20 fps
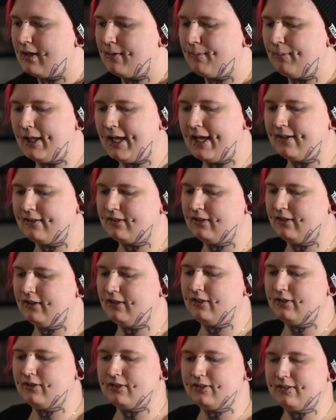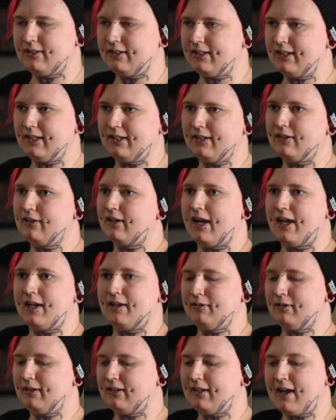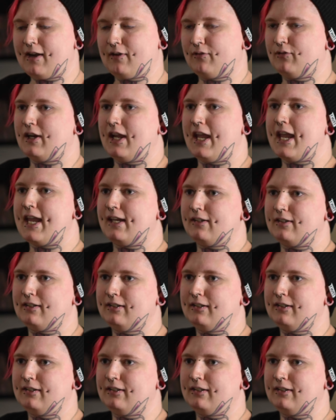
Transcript: Blaster, you're just like, all right, attack for 8.